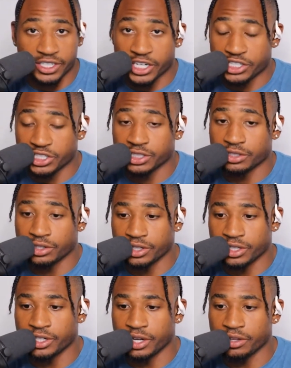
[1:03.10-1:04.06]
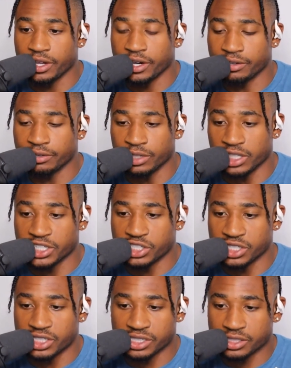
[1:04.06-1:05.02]
session or, you know, their
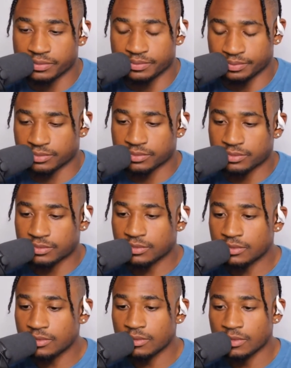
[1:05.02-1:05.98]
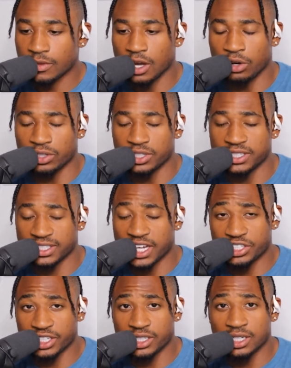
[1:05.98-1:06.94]
religious holy
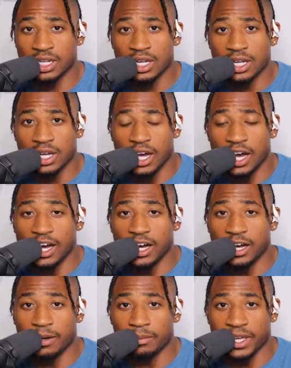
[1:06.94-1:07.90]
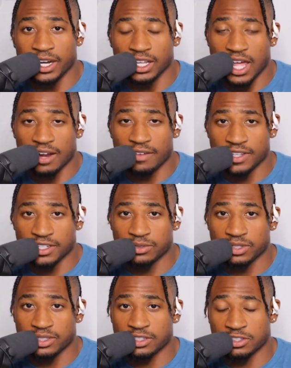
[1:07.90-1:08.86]
session. Um, and a lot of this
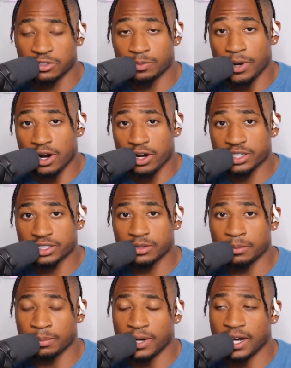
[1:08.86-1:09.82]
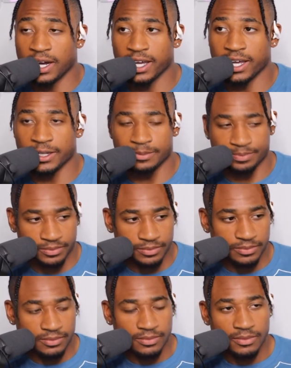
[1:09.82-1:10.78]
was sparked by
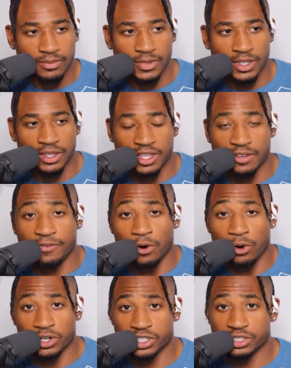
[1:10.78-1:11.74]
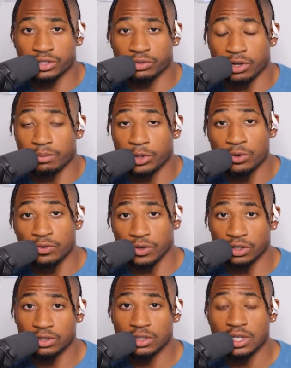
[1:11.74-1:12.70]
the forced
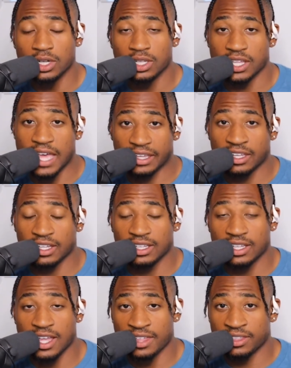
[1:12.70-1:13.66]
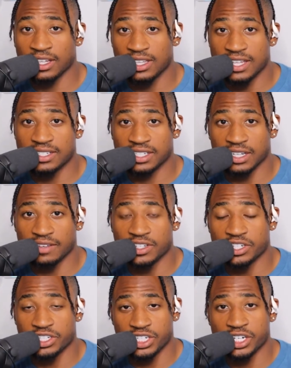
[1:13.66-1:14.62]
removal, the ethnic ethnic cleansing of
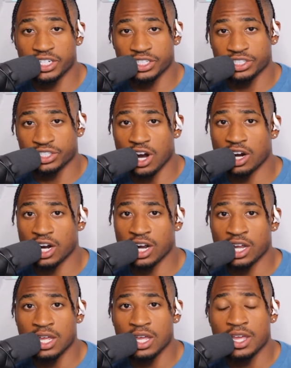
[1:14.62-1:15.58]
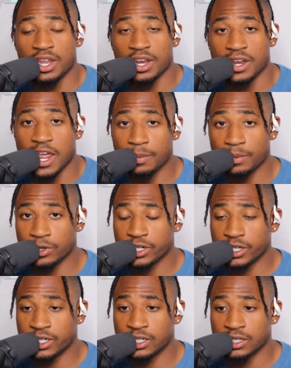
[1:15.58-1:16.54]
the Sheikh Jarrah
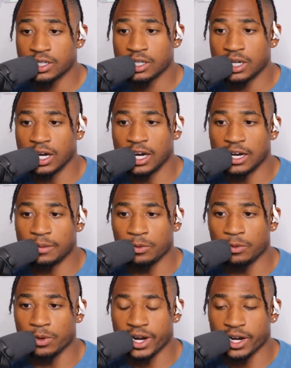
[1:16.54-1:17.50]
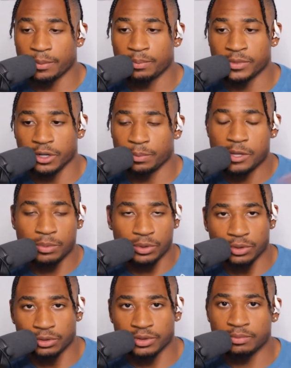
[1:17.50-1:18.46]
neighborhood, um, where you know
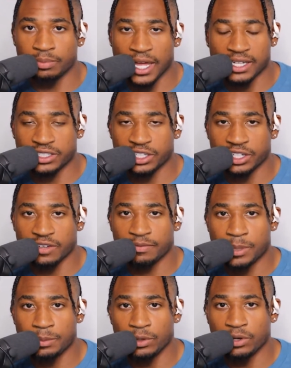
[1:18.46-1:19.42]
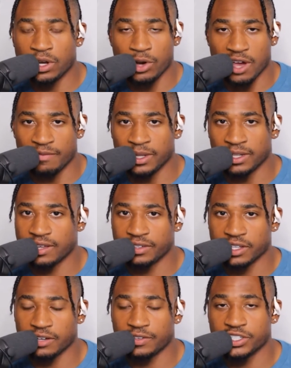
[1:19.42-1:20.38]
people, Palestinian people who have been
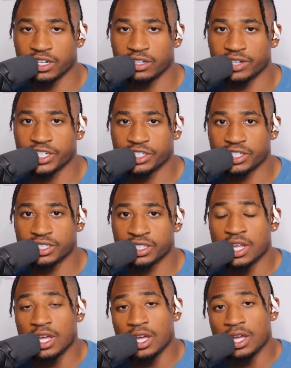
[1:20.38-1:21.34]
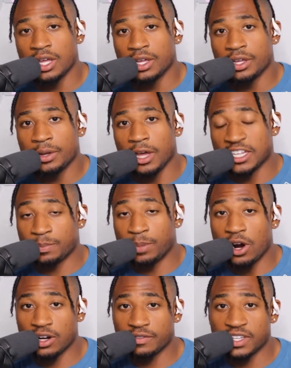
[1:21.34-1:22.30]
living there for generations, as
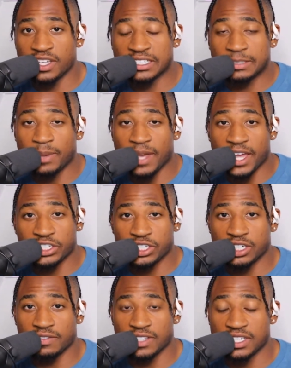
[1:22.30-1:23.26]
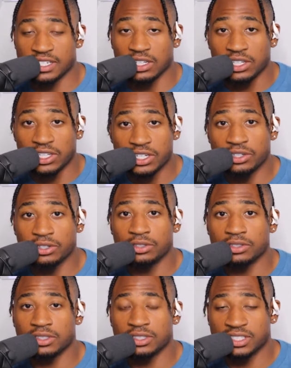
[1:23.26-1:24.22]
part of the expansion of these
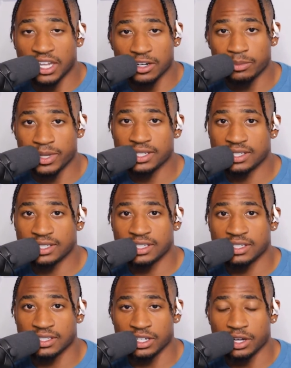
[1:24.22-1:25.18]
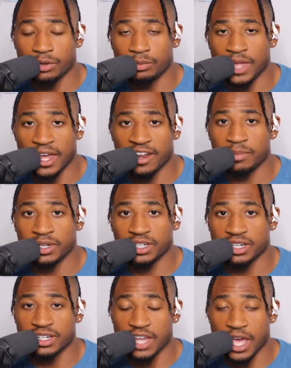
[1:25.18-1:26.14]
illegal settlements, these you know that have been
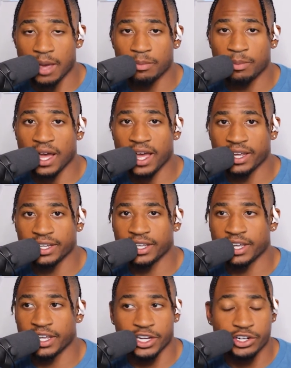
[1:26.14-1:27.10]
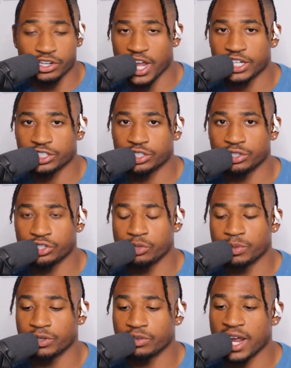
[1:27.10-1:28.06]
condemned by international
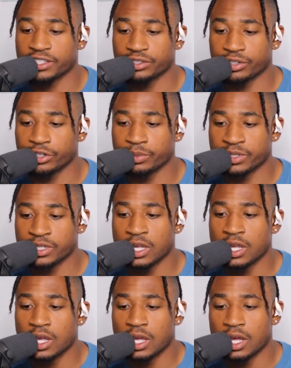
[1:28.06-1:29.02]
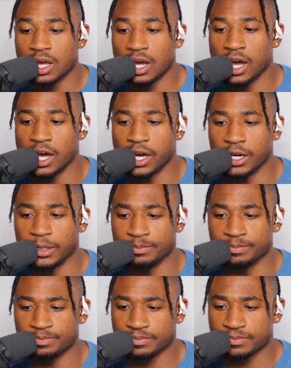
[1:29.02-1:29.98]
human rights groups,
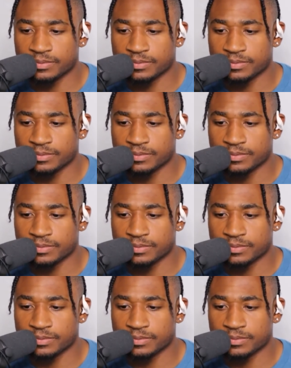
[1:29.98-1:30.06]
um,